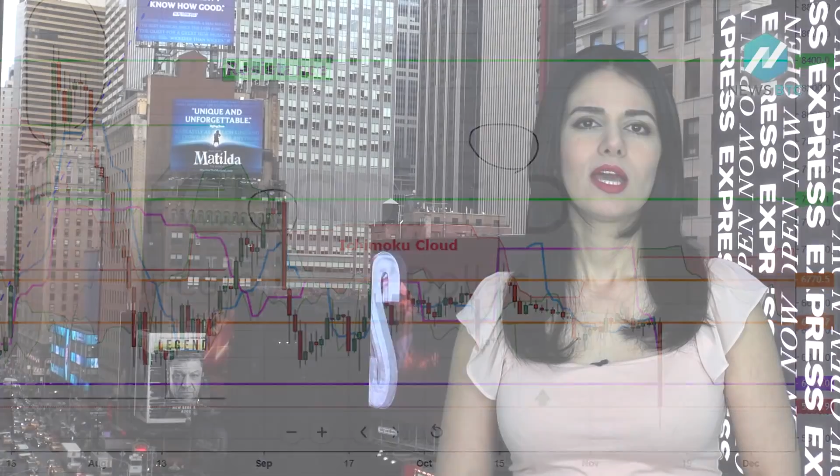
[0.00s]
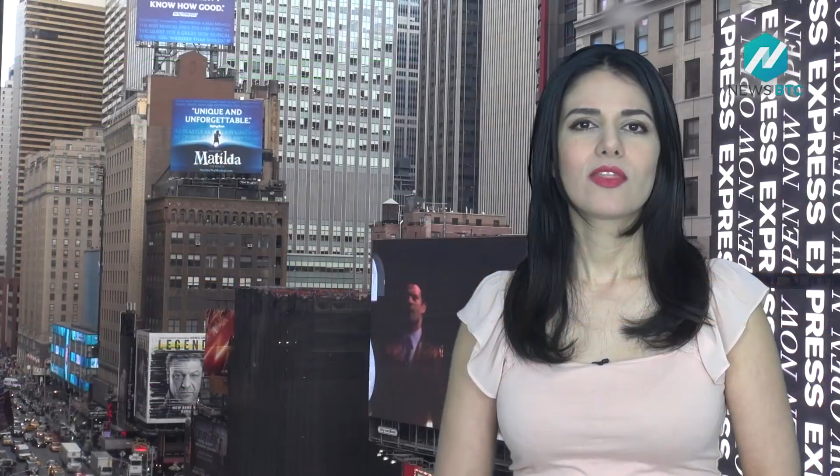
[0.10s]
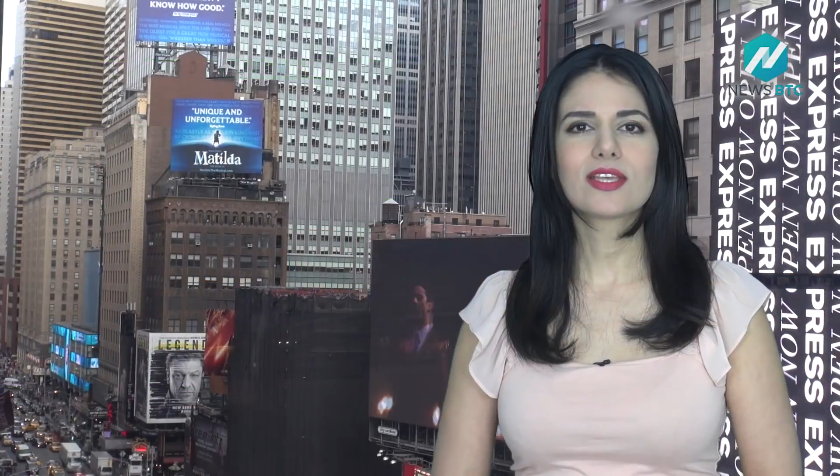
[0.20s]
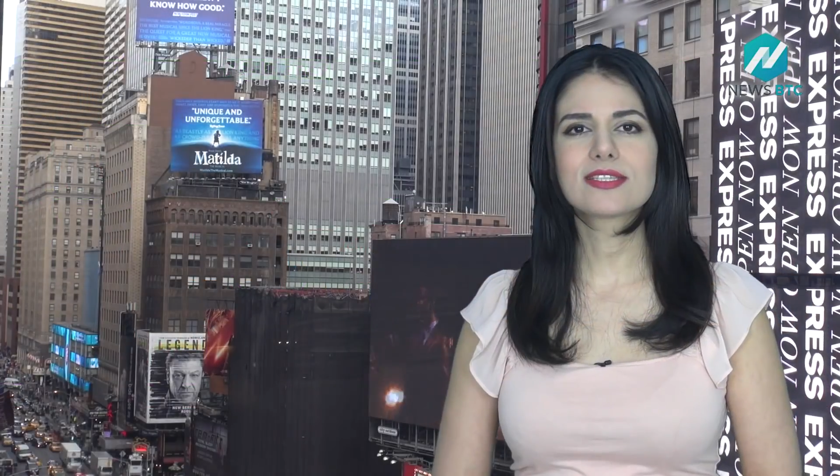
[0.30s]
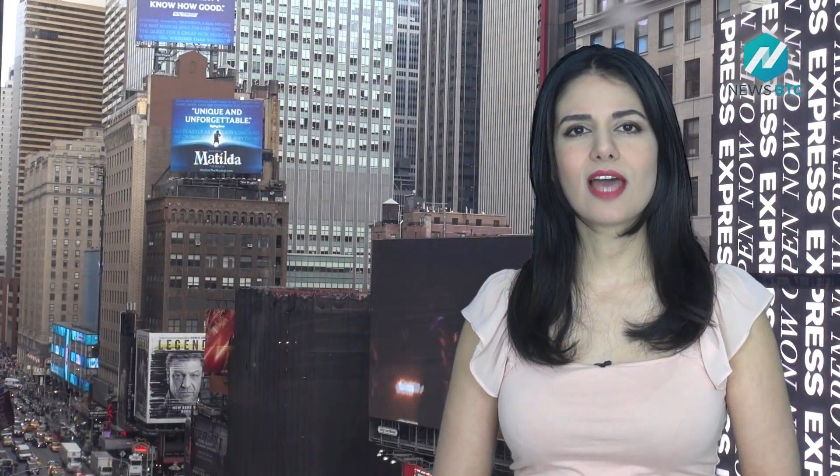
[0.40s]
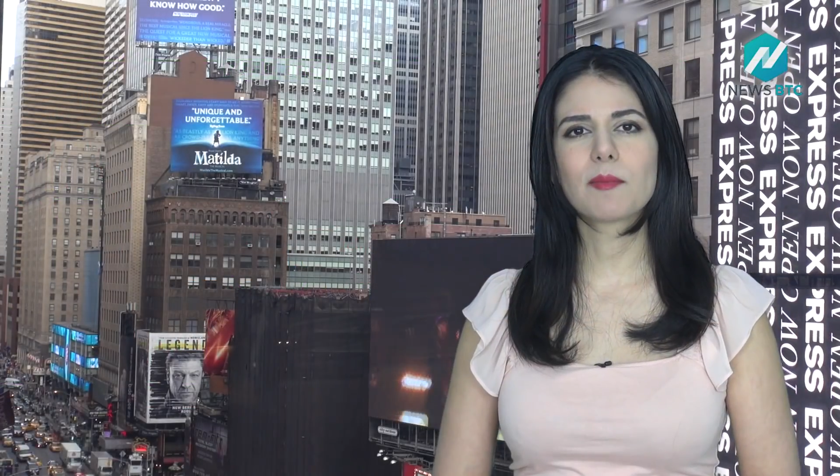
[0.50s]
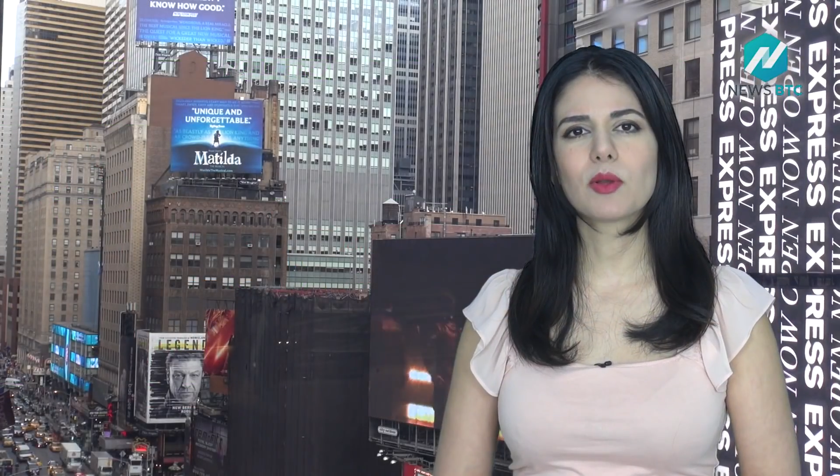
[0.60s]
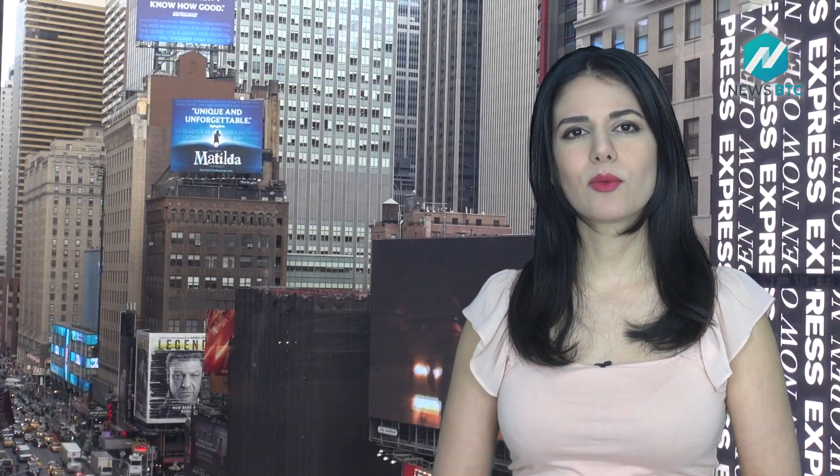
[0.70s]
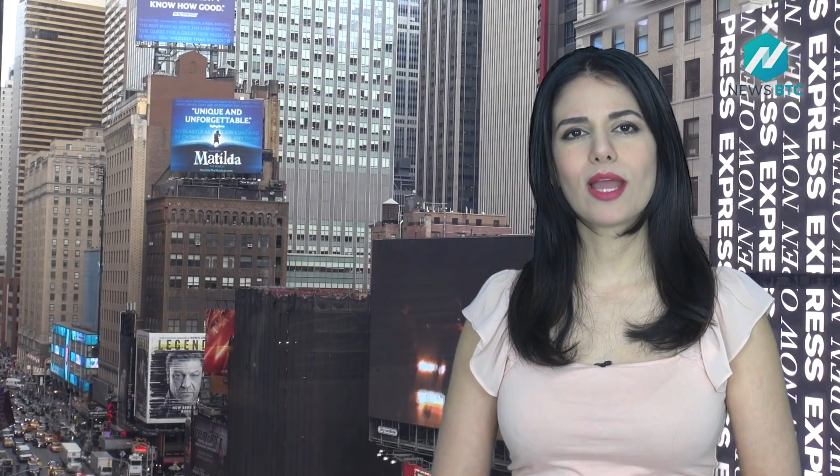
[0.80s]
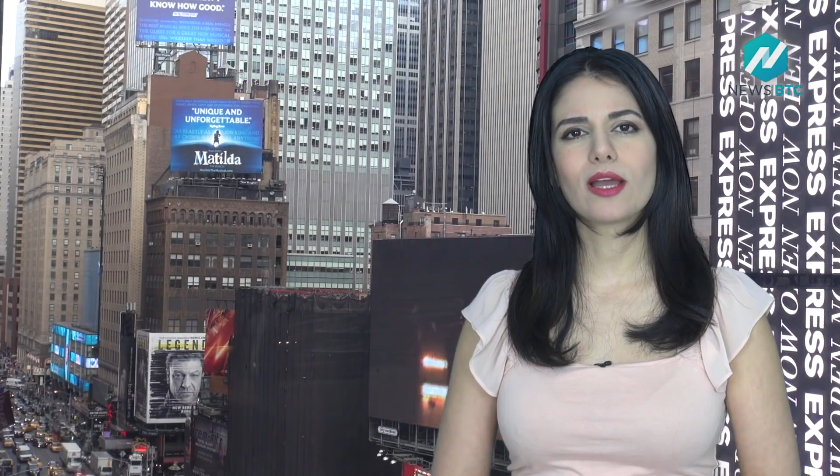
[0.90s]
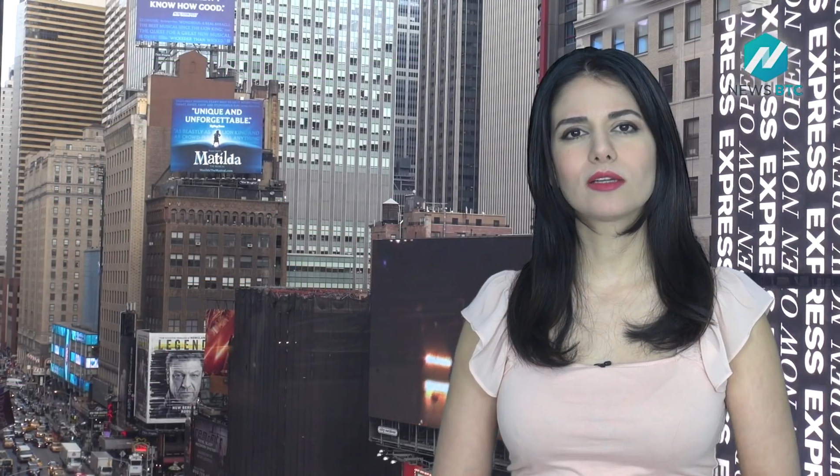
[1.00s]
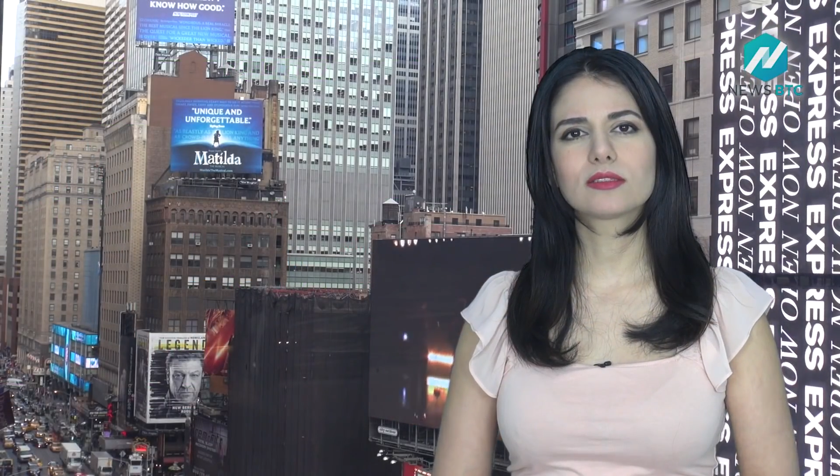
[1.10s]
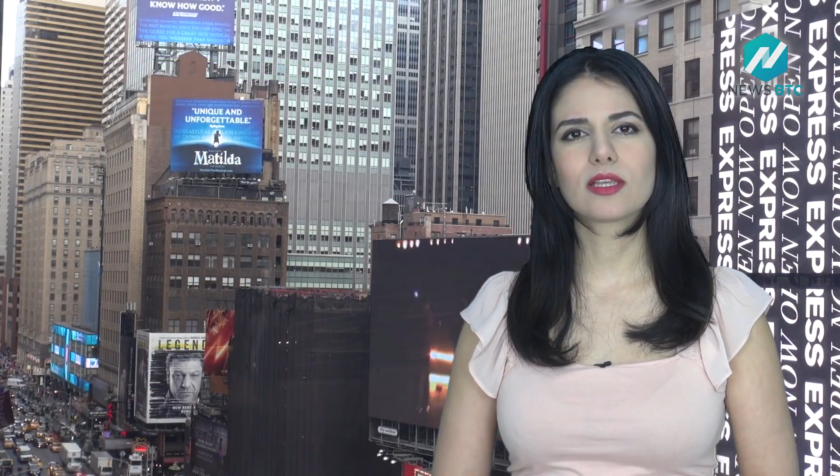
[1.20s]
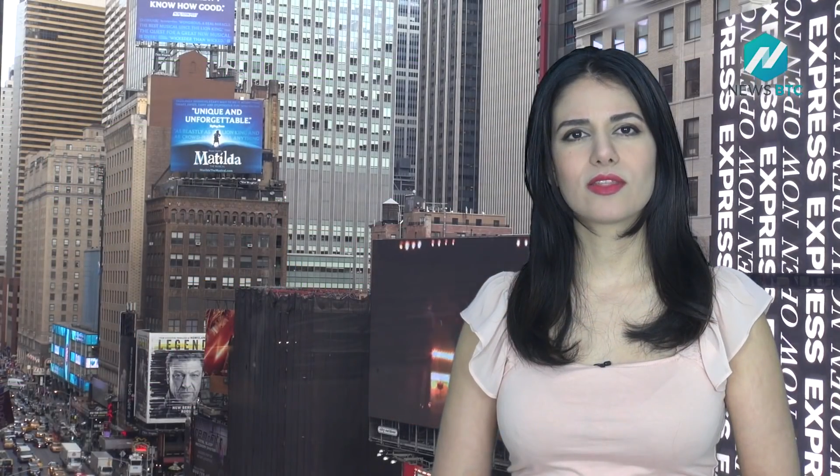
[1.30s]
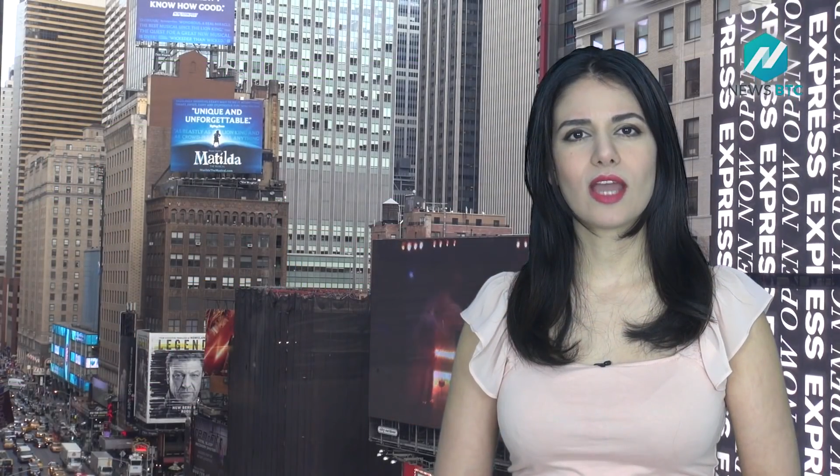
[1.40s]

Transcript: This time around,